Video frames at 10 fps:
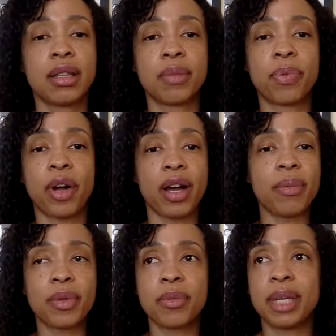
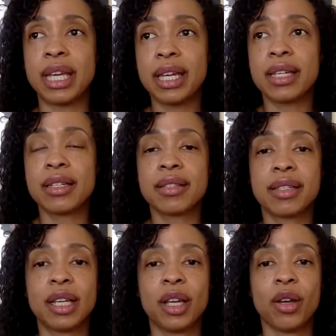problem is
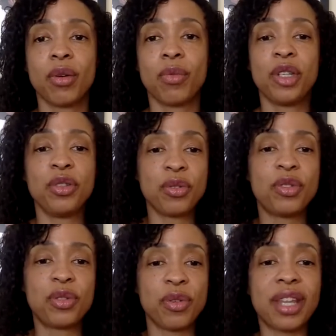when you
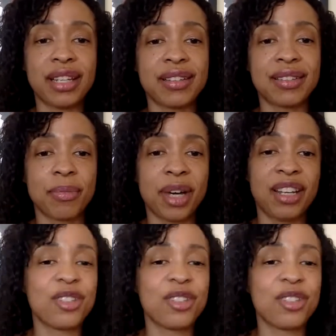do that to somebody,